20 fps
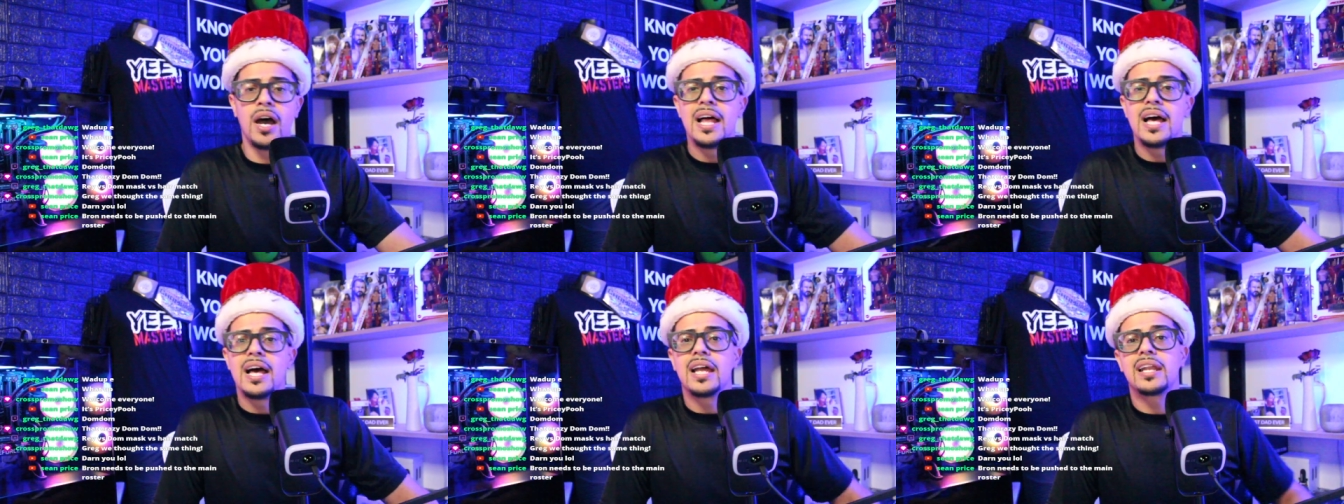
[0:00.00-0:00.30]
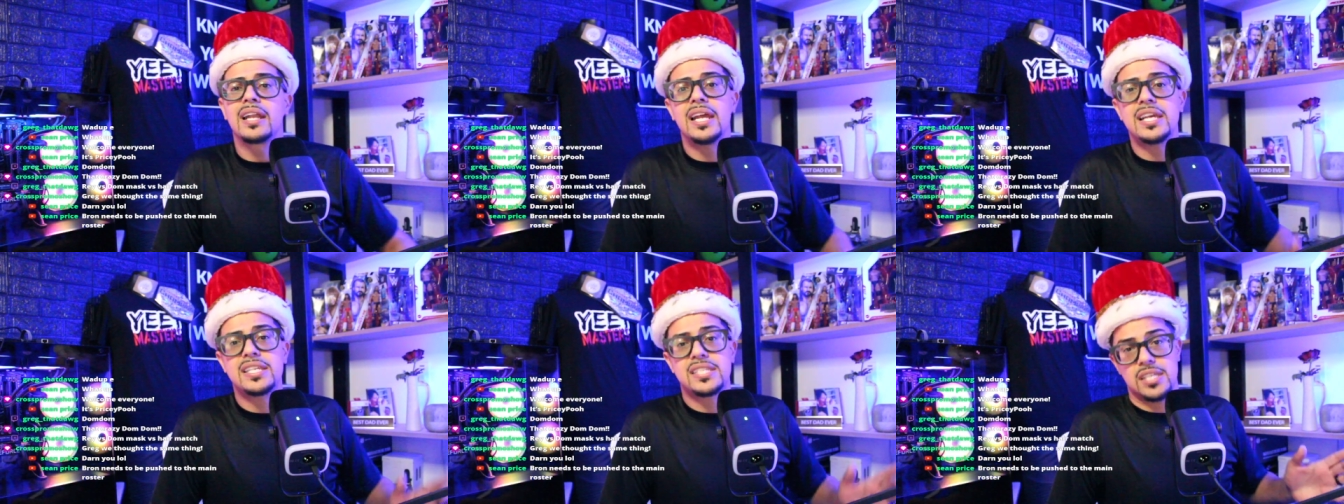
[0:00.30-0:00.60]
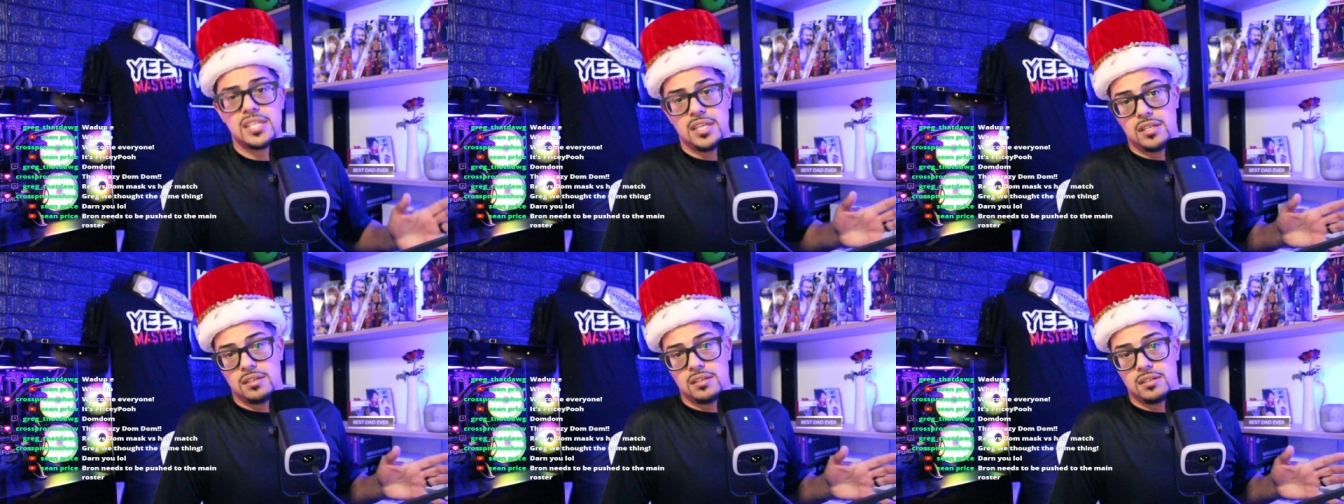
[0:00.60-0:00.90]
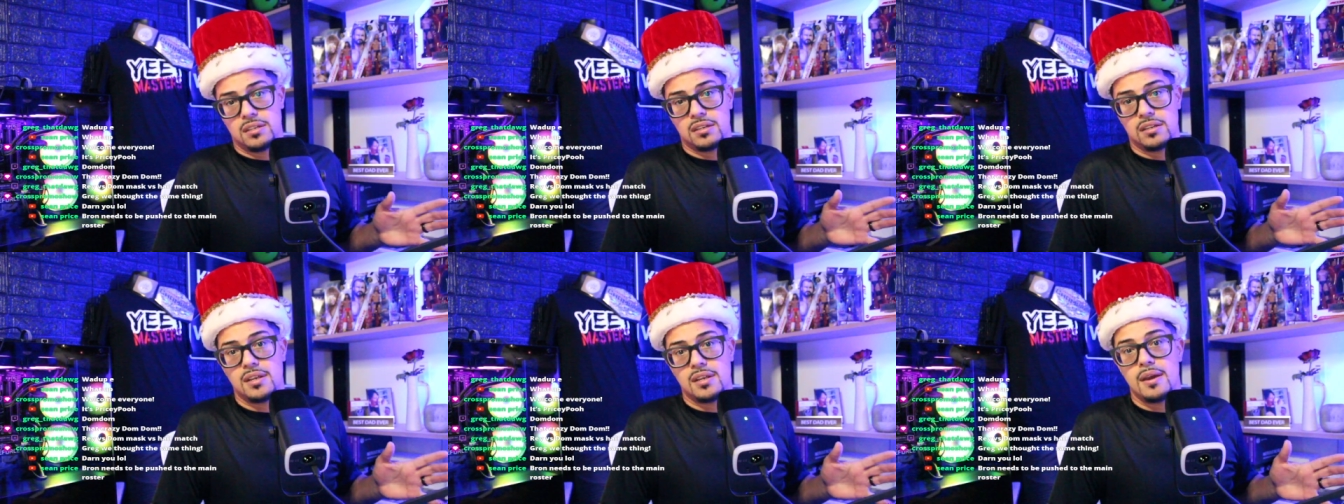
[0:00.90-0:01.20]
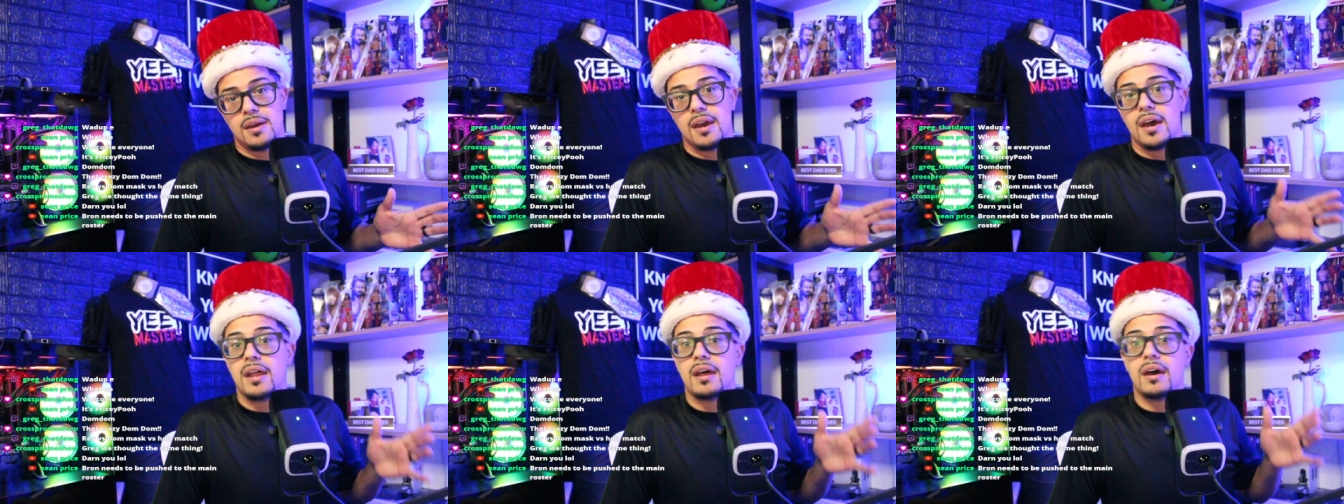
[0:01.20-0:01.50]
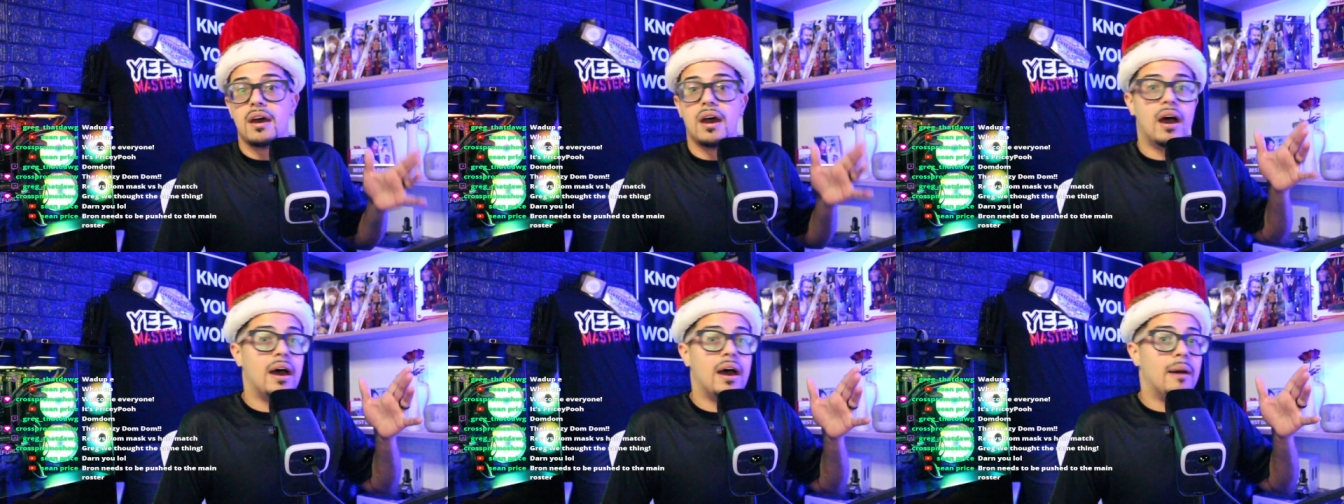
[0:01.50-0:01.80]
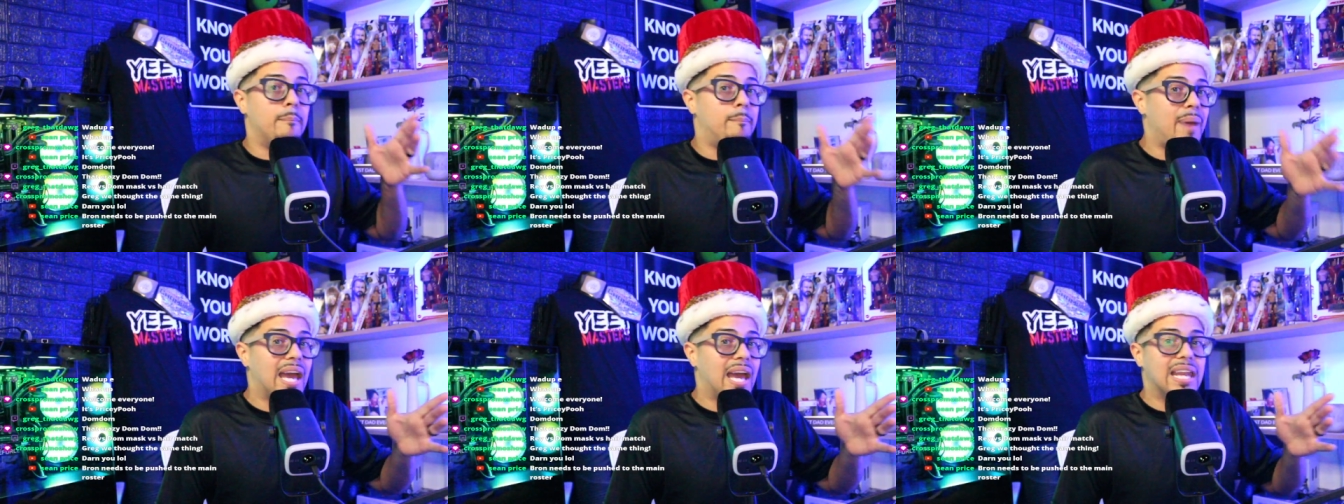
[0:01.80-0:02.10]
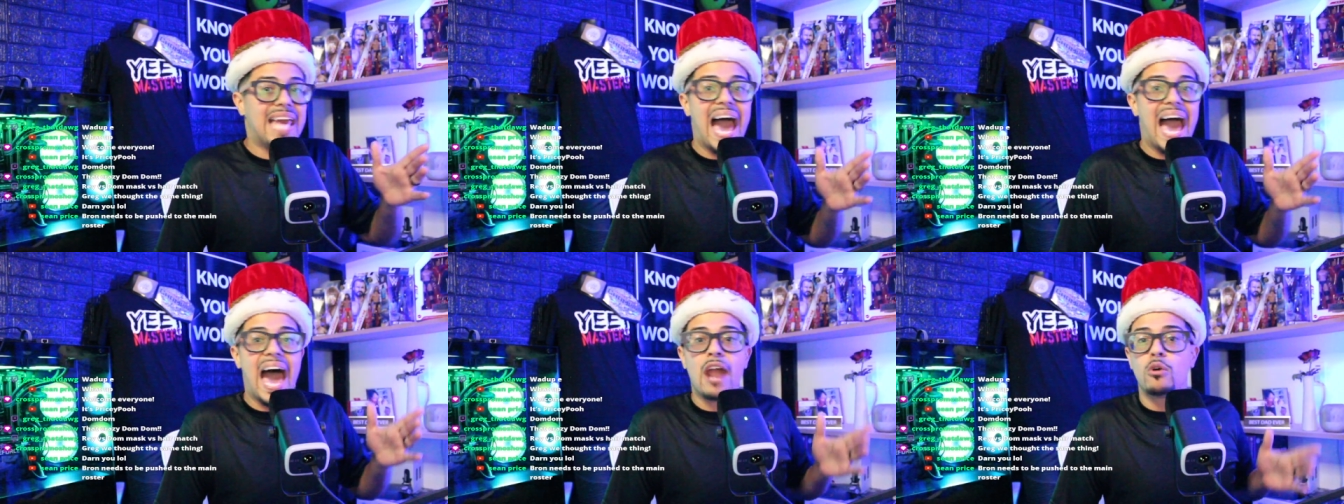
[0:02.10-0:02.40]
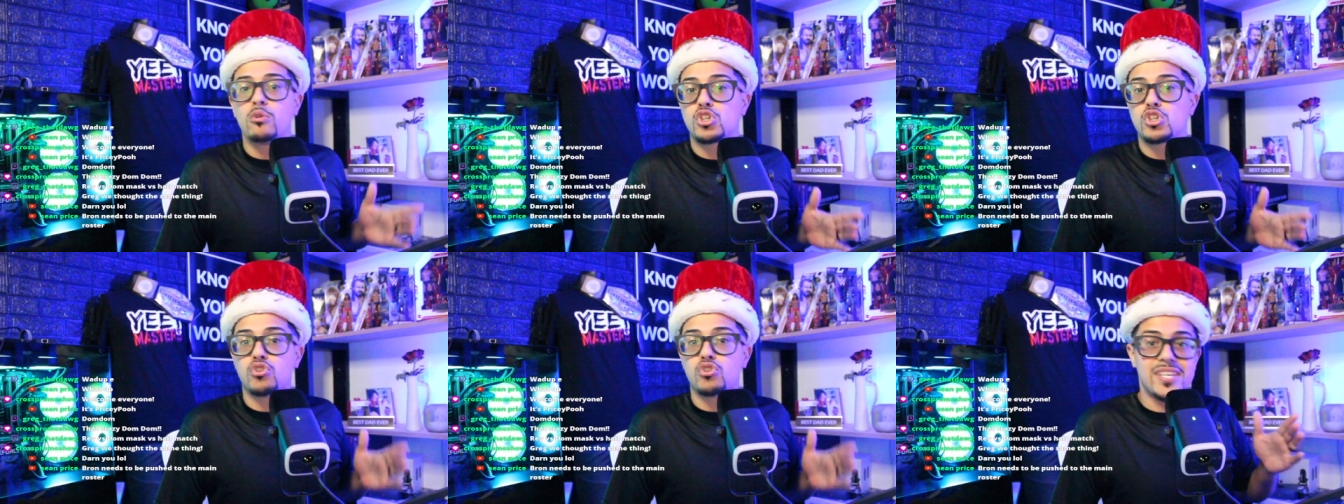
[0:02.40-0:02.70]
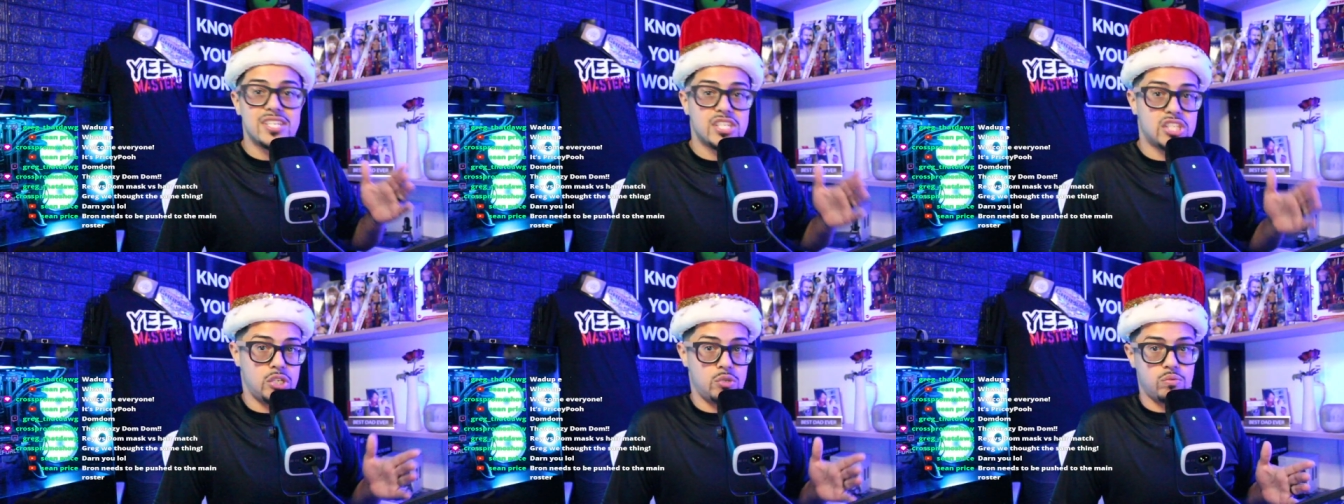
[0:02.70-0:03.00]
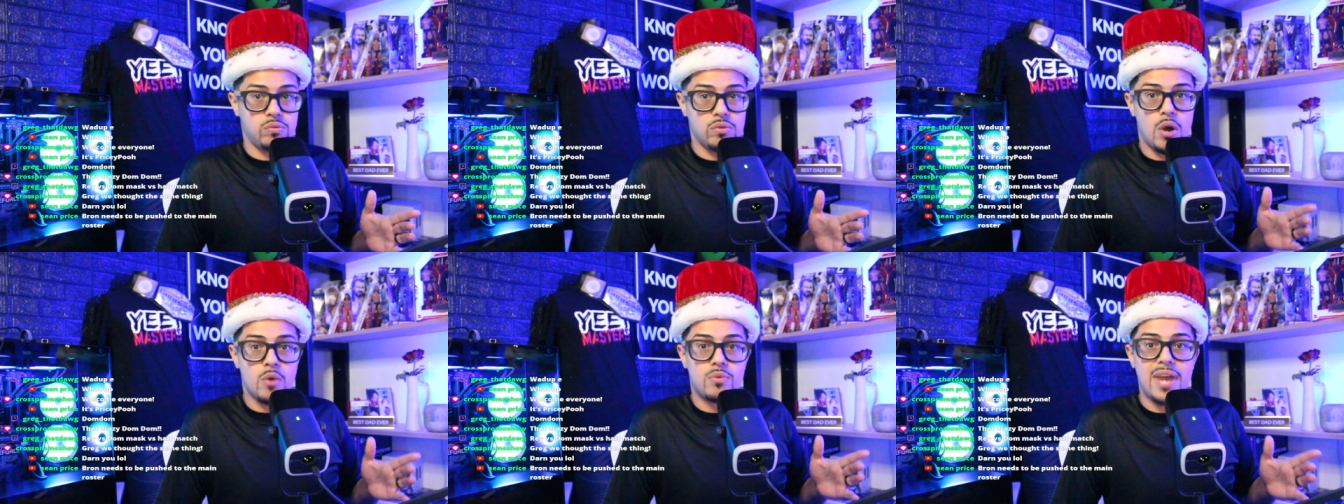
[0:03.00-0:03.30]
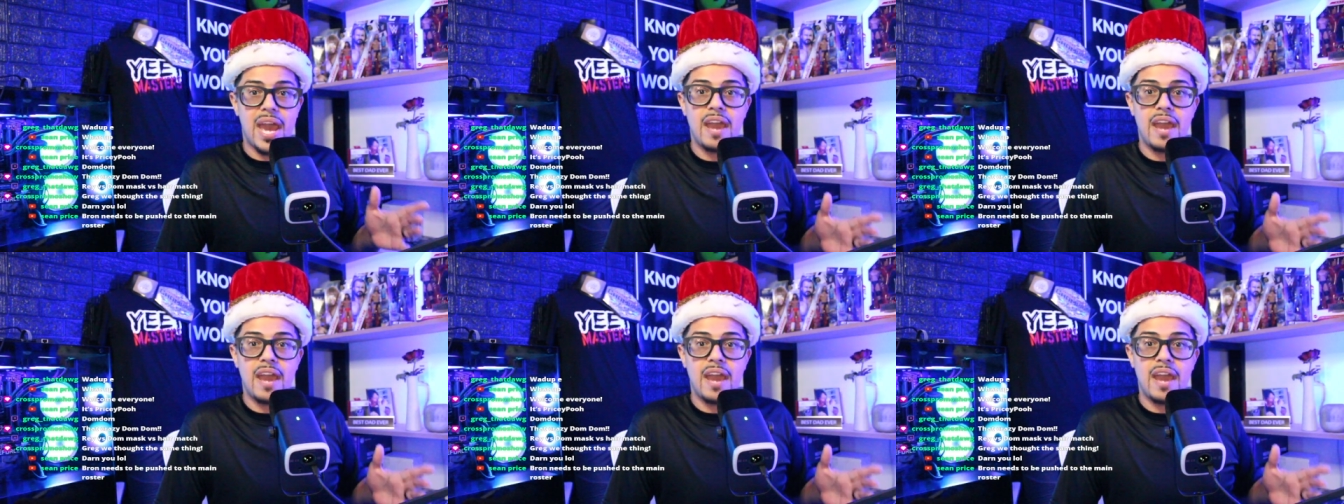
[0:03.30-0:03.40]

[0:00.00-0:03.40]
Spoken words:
listen, Bayley, I don't trust you, okay?